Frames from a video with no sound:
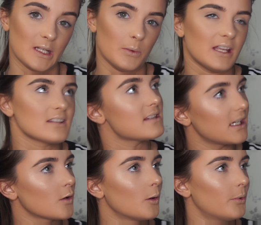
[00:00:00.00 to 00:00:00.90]
Well, not
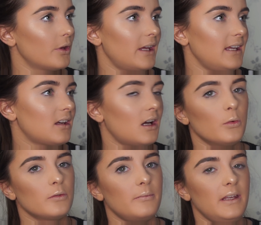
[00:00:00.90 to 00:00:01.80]
zero, but like I
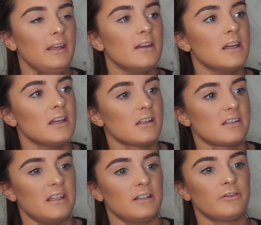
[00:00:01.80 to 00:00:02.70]
wouldn't be
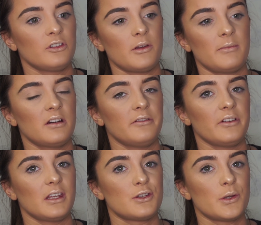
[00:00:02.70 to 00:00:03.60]
sitting in front of my mirror
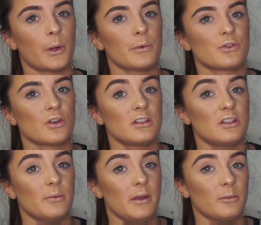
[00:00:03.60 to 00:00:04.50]
for like 2 hours trying to
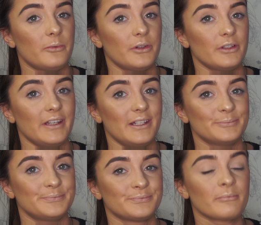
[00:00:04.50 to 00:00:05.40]
do makeup for a night out.